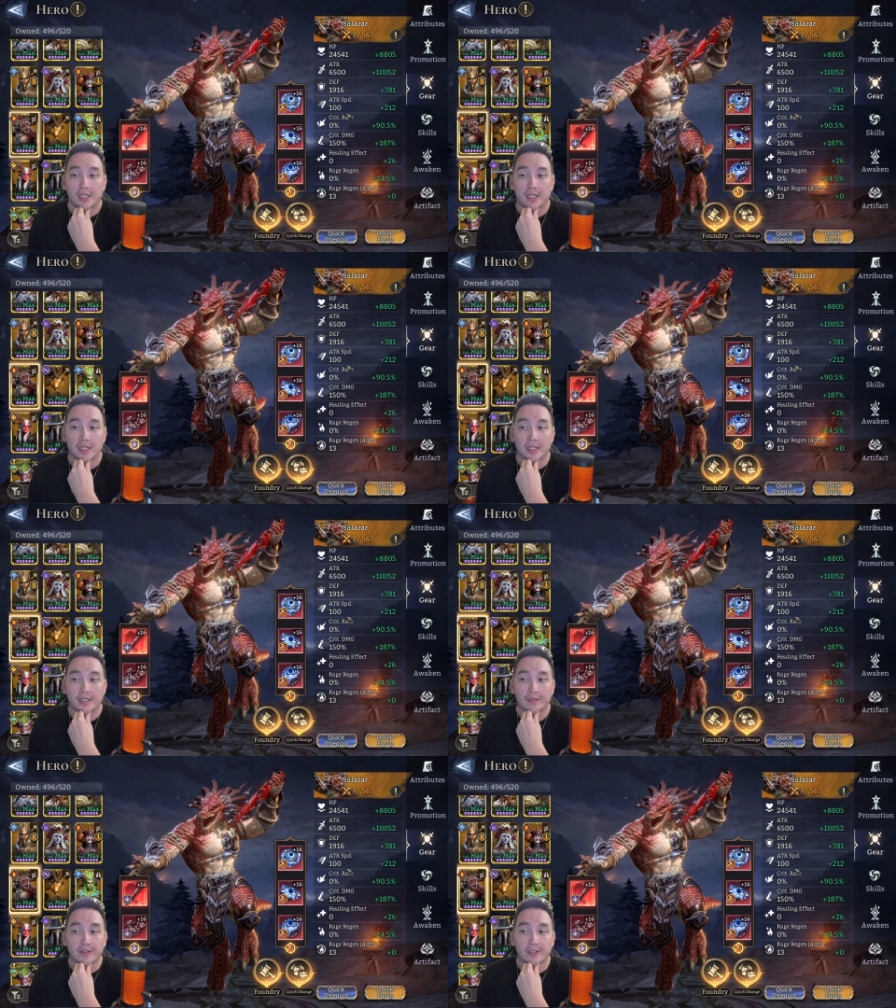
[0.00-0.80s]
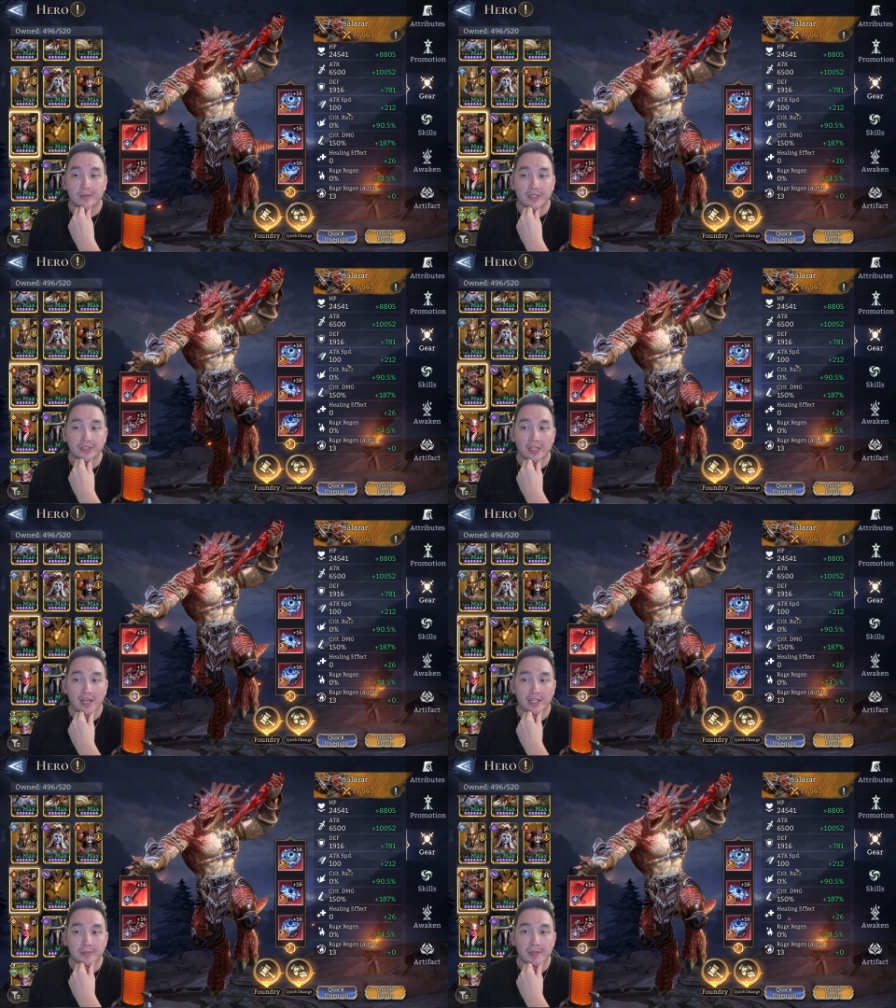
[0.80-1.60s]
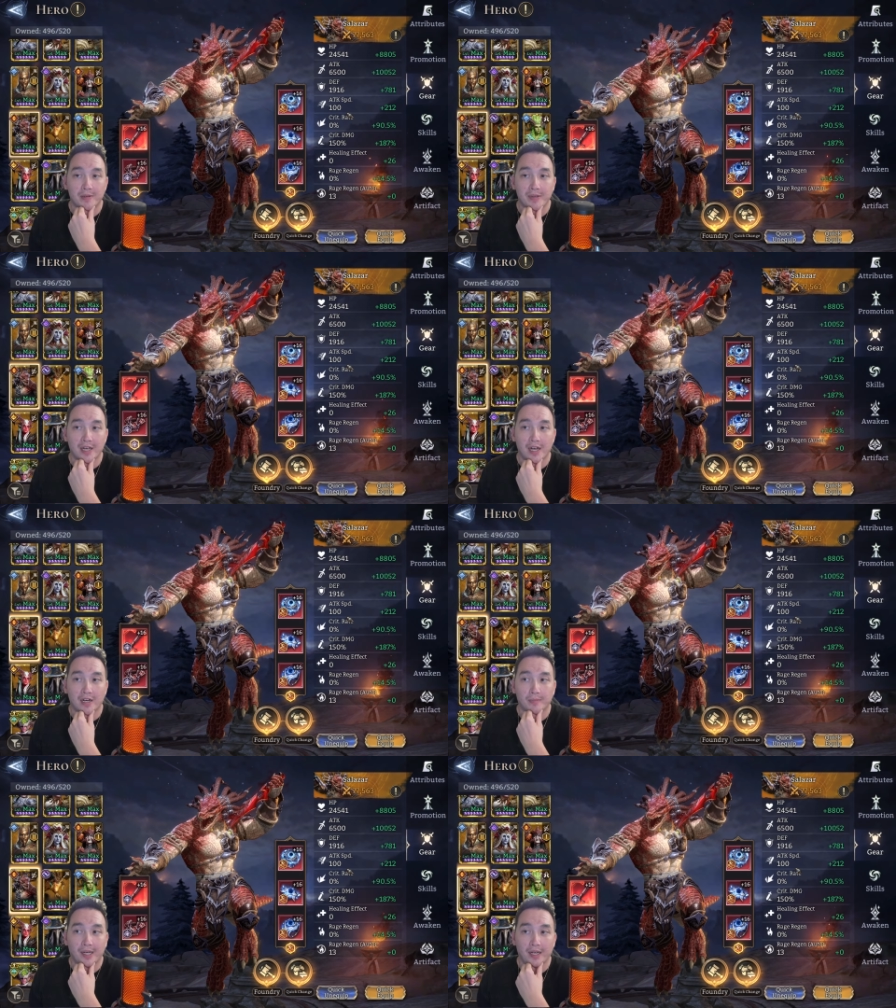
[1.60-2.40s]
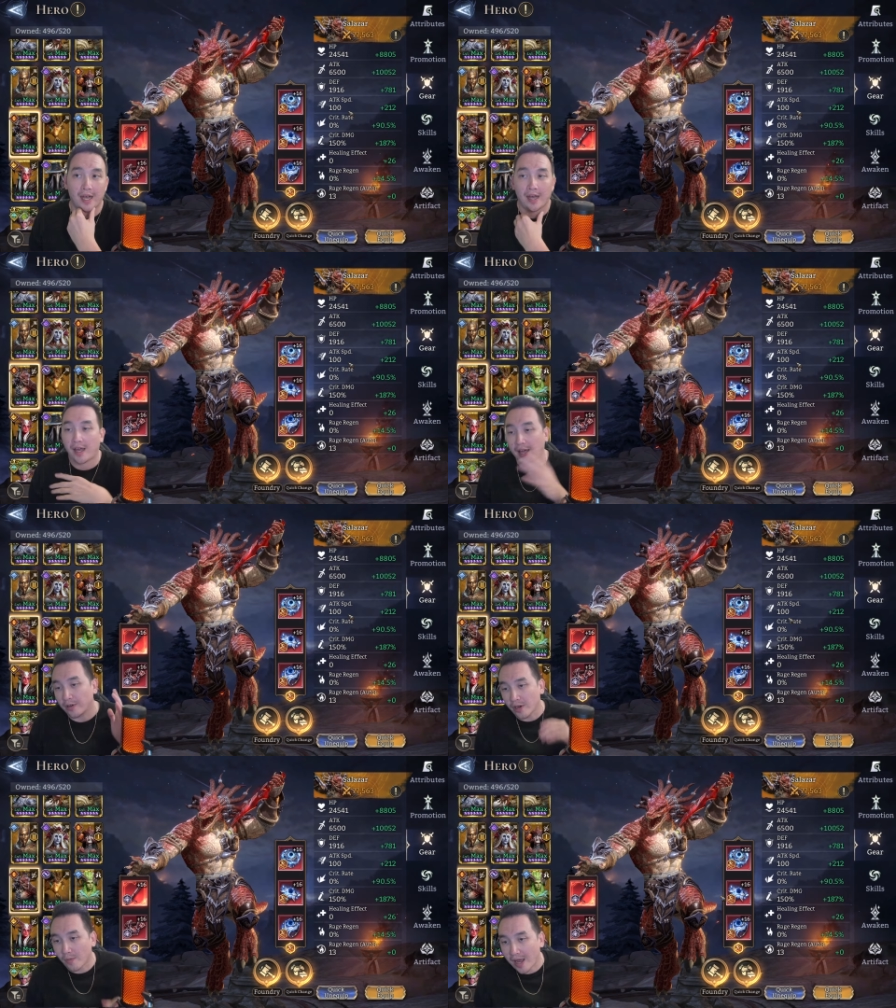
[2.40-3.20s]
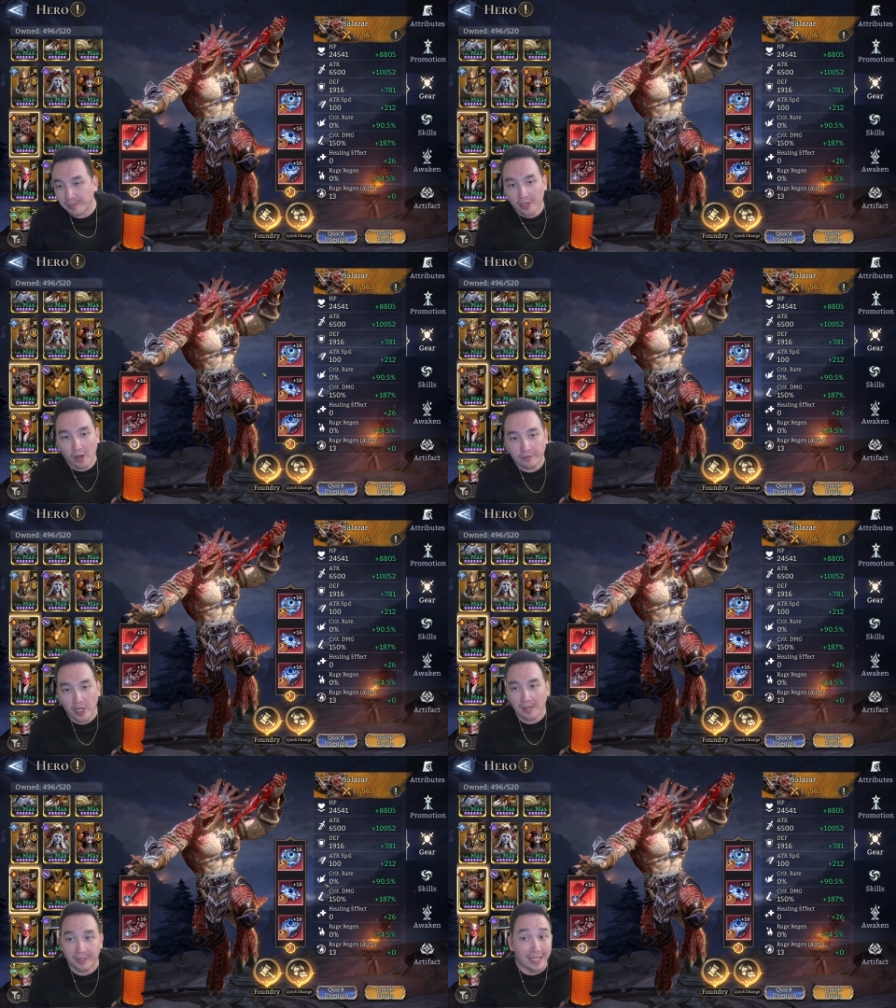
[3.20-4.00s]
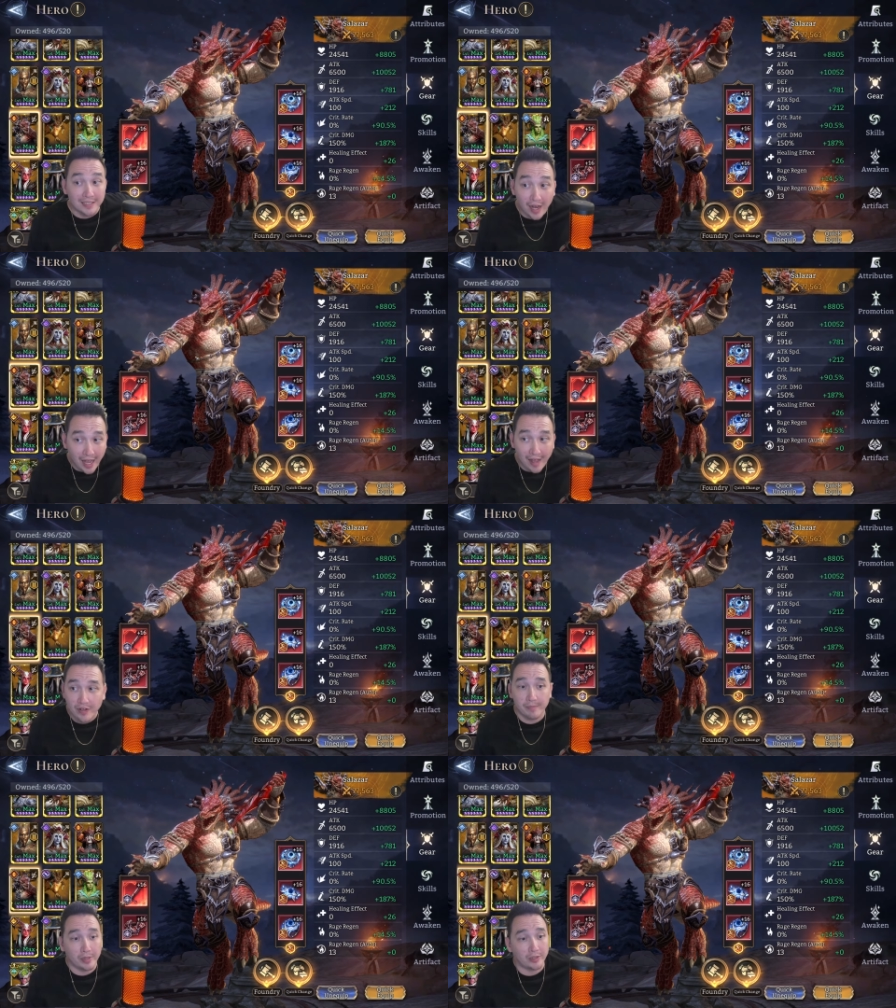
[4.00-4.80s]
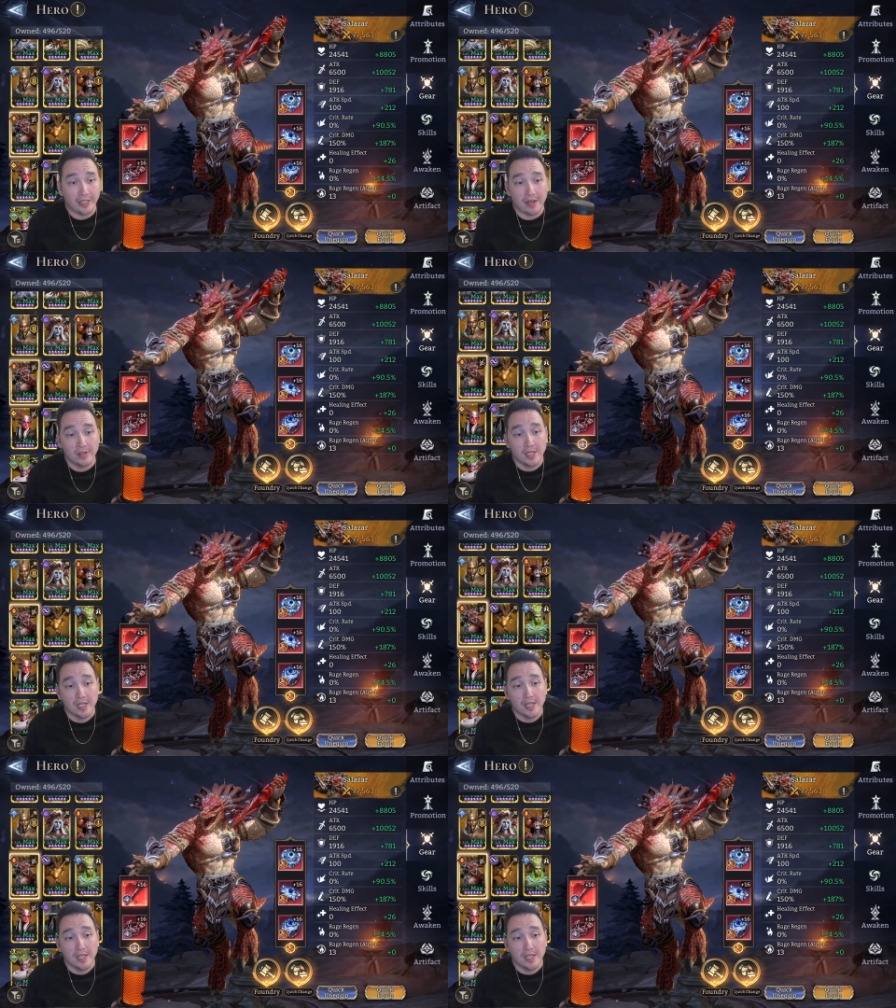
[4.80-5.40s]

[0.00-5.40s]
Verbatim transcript: uh, I definitely want his attack speed to be higher, but I, I don't know why I'm getting off track, but that's how I have him built out.